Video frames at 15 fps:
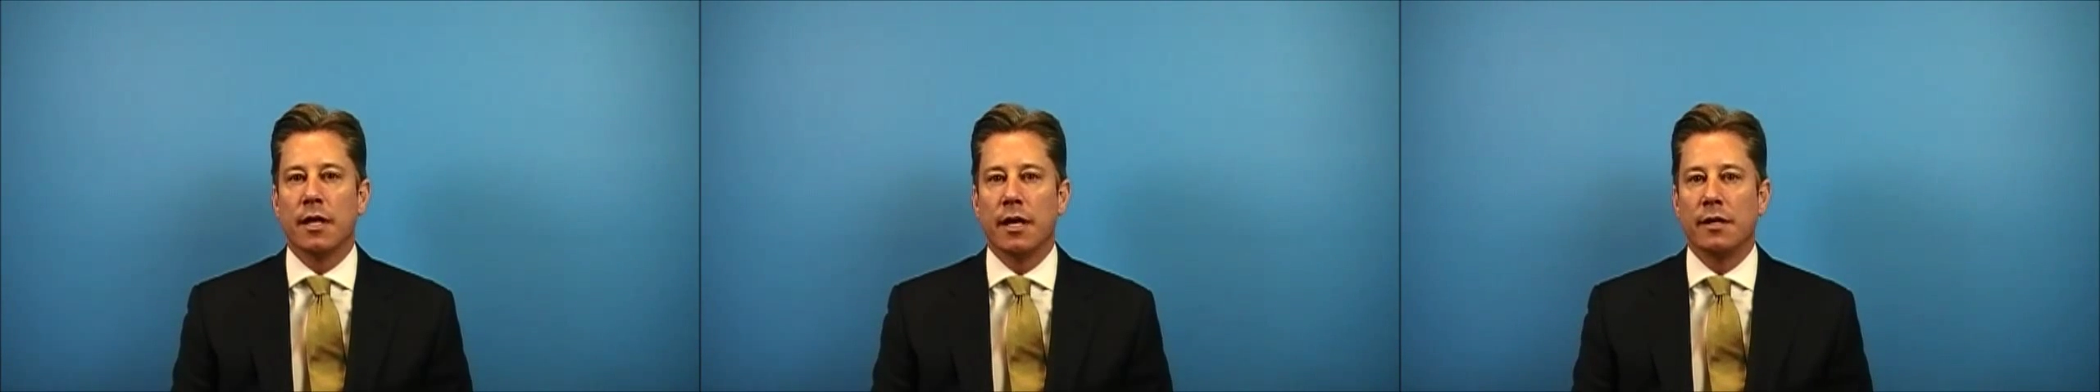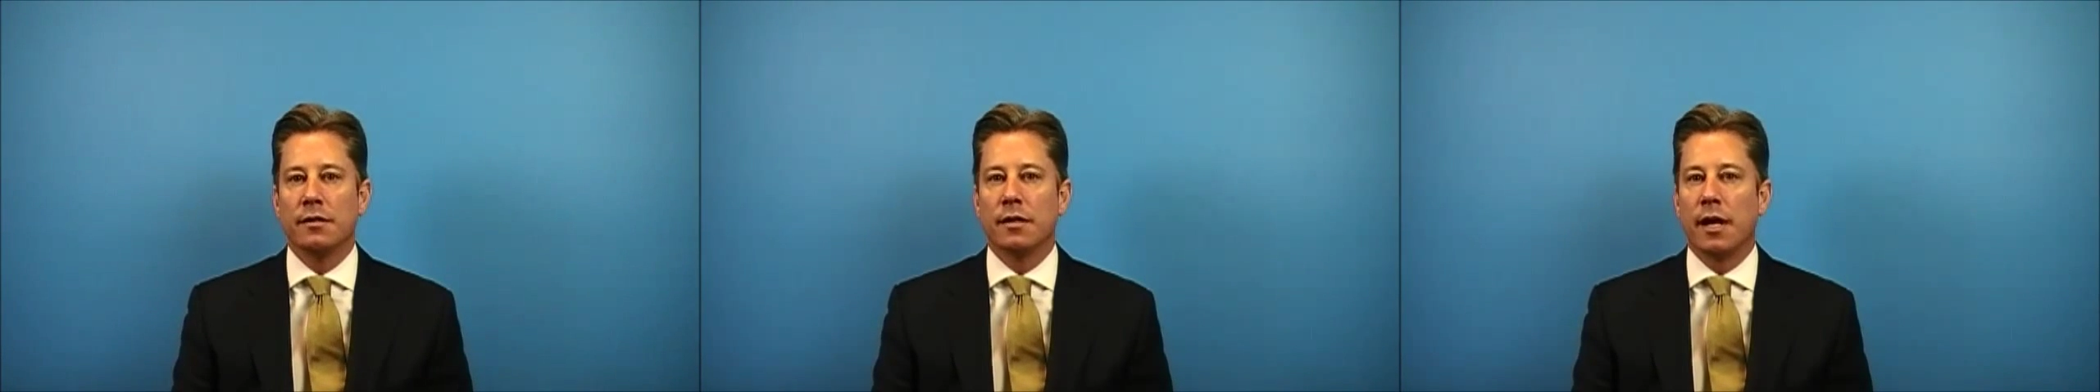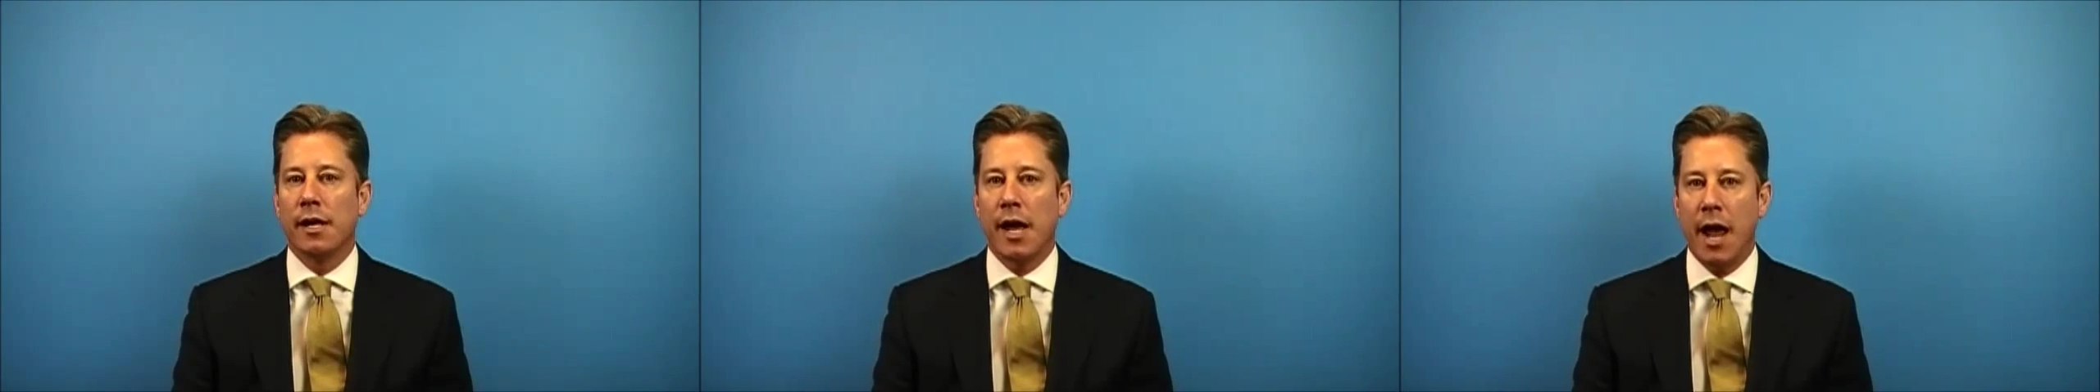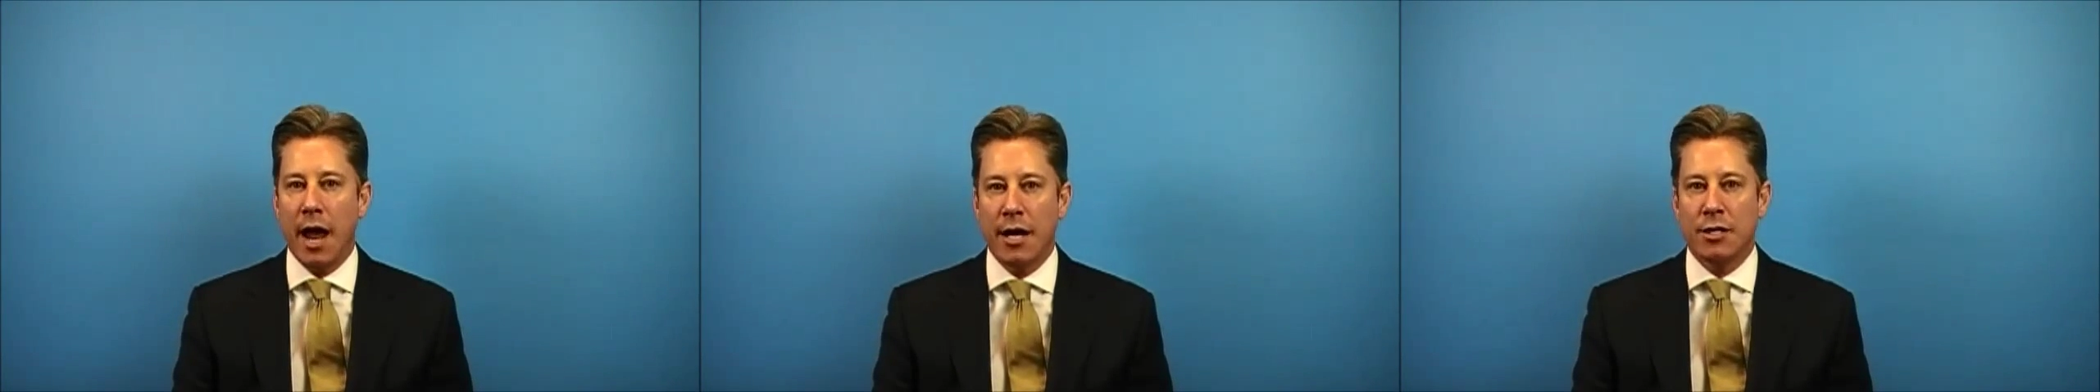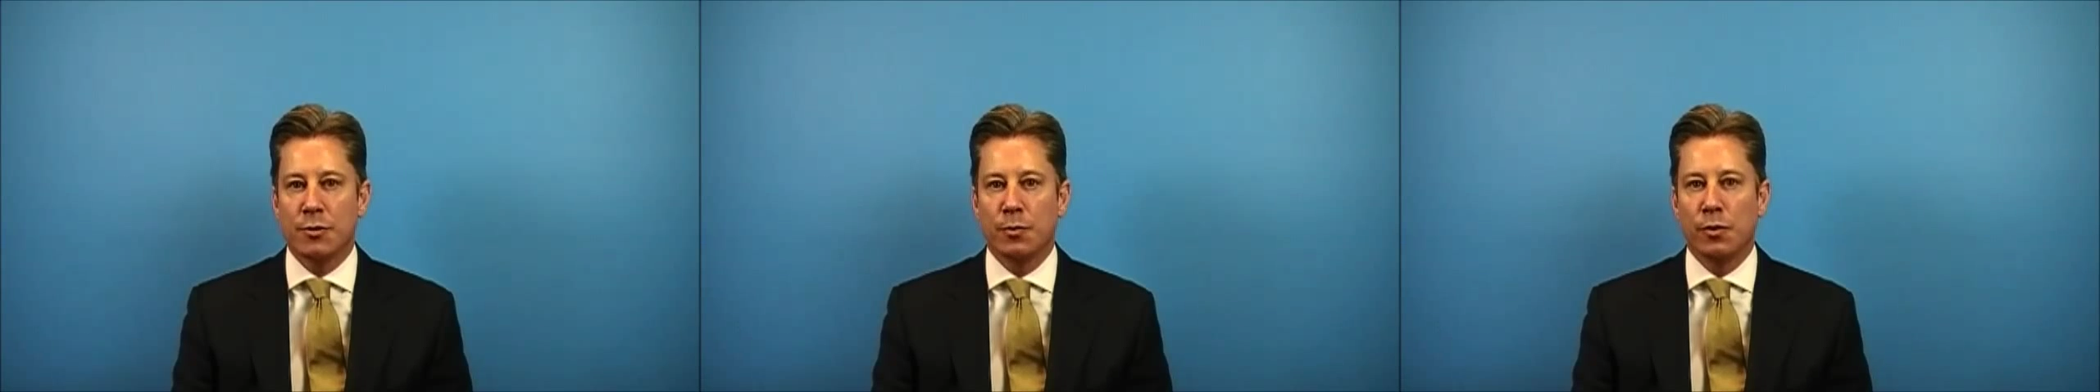things like
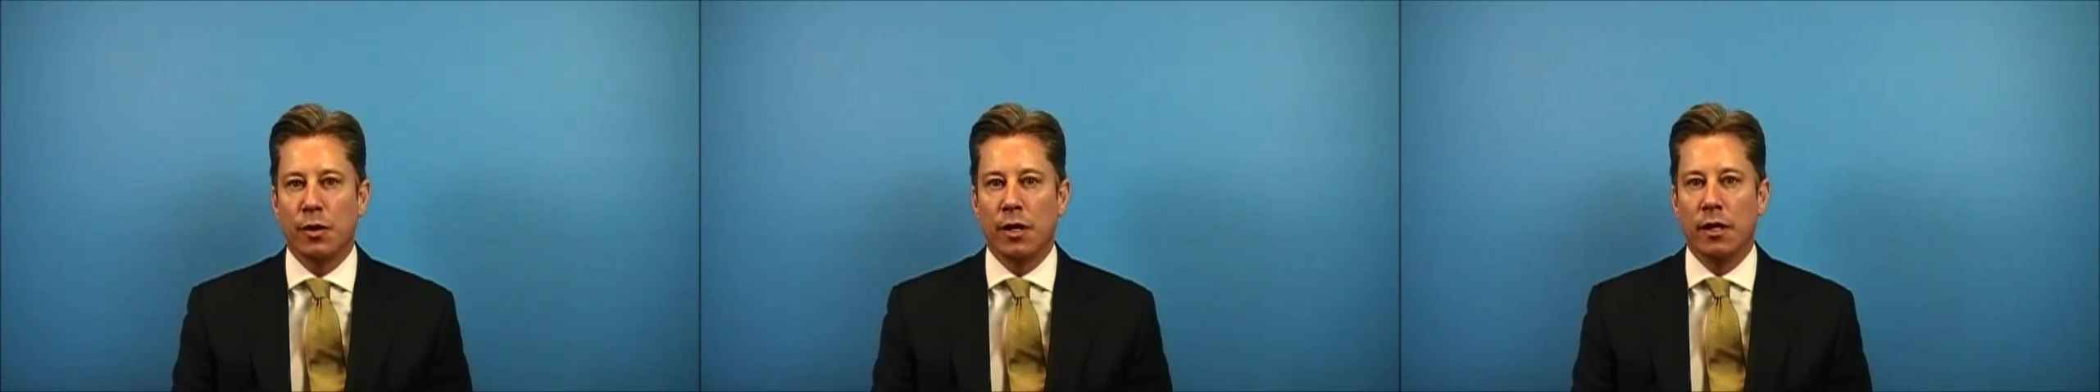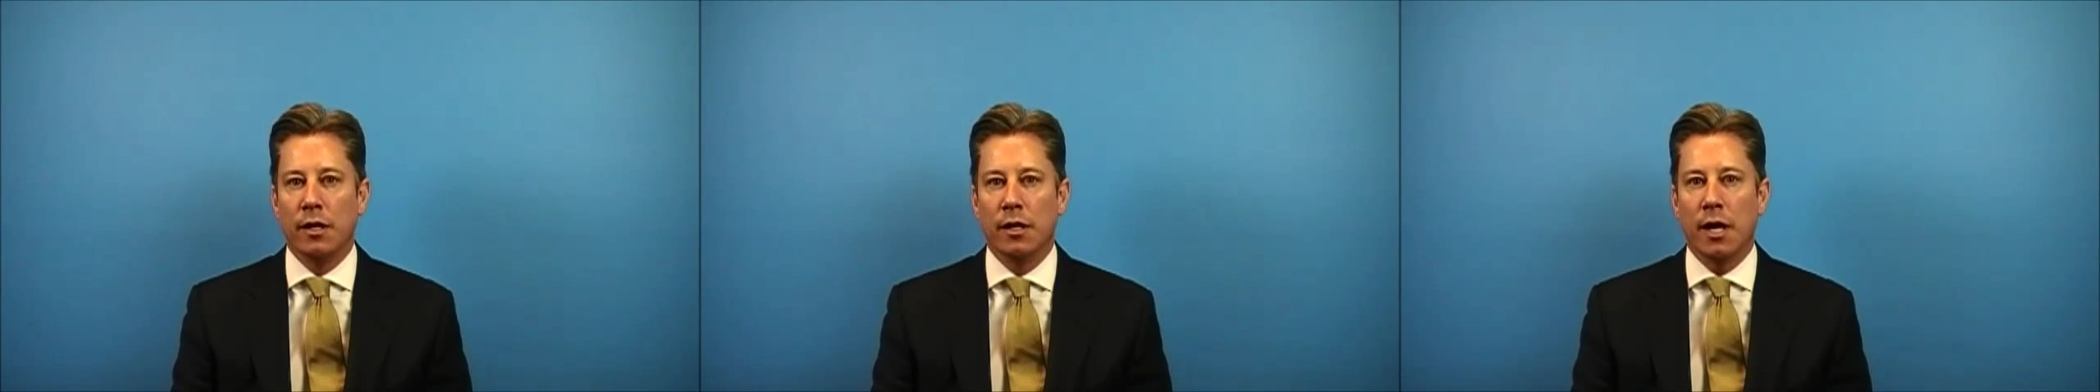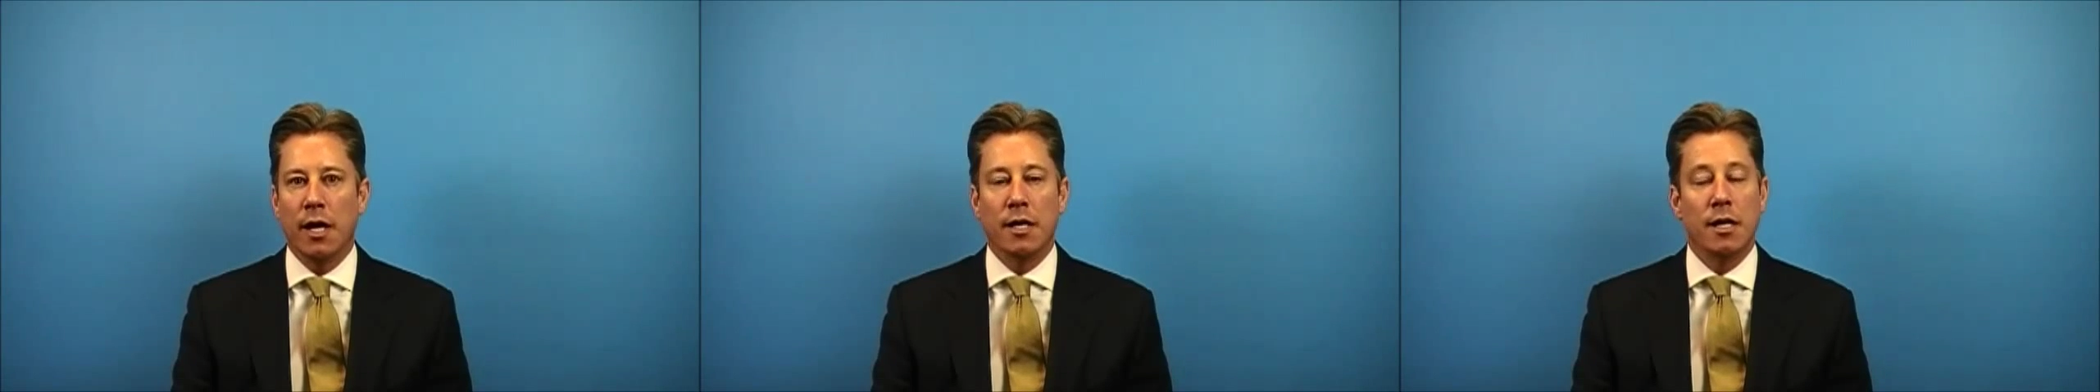aspirin